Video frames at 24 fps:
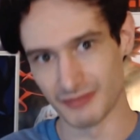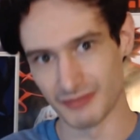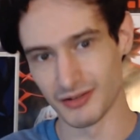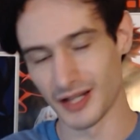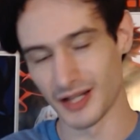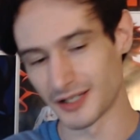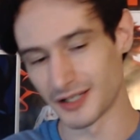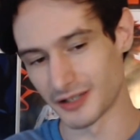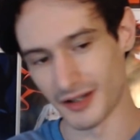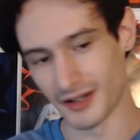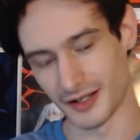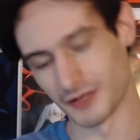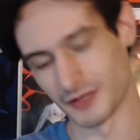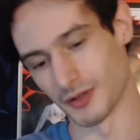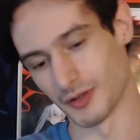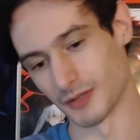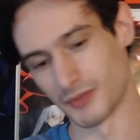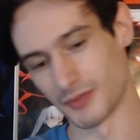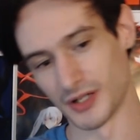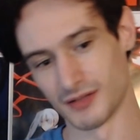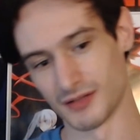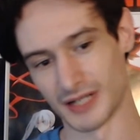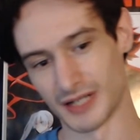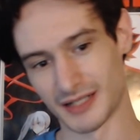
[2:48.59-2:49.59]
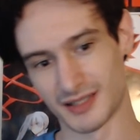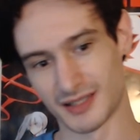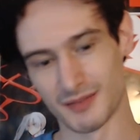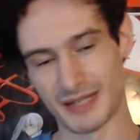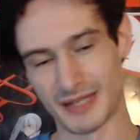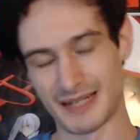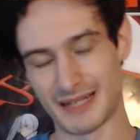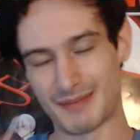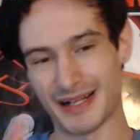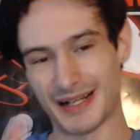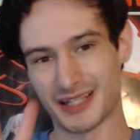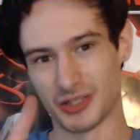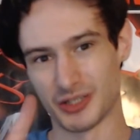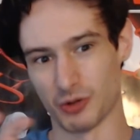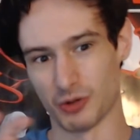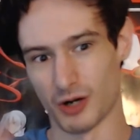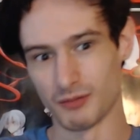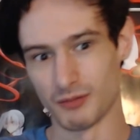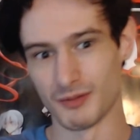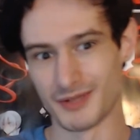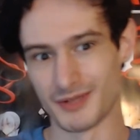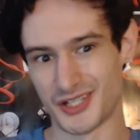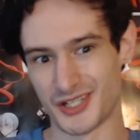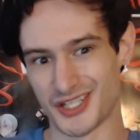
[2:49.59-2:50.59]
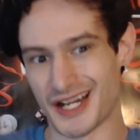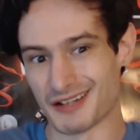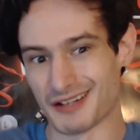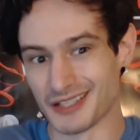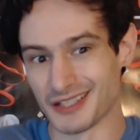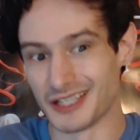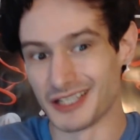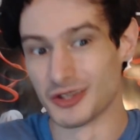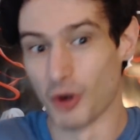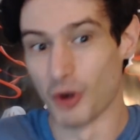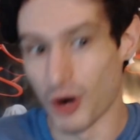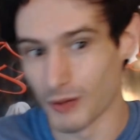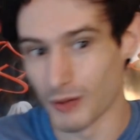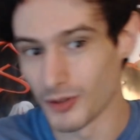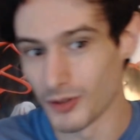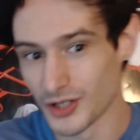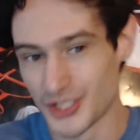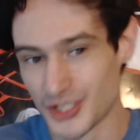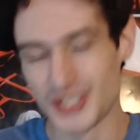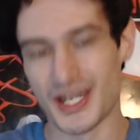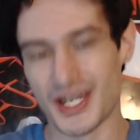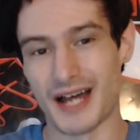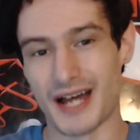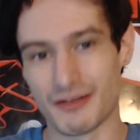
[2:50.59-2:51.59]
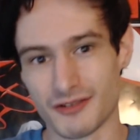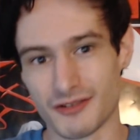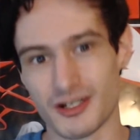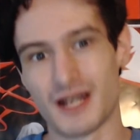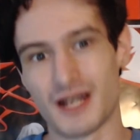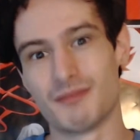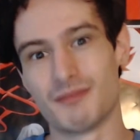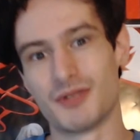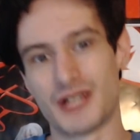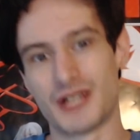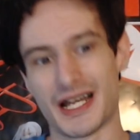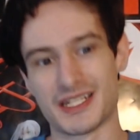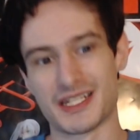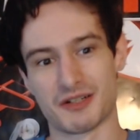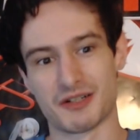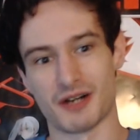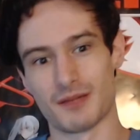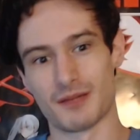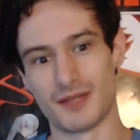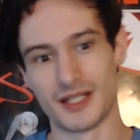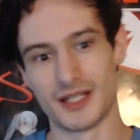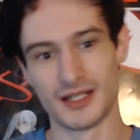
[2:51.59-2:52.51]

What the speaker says: I don't know how you want to put it, like to get back to normal, but she's not really normal. She's half Grim, but you guys know what I mean.